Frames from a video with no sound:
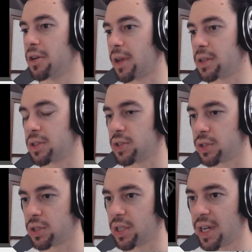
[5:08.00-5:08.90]
that's
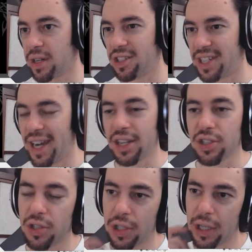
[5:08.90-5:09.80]
just not
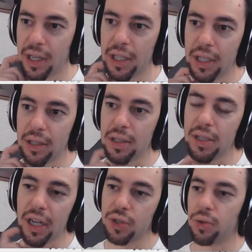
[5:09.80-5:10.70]
attached to any
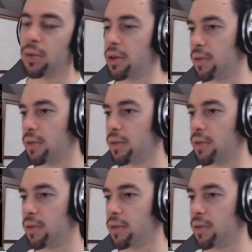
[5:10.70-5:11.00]
actual letter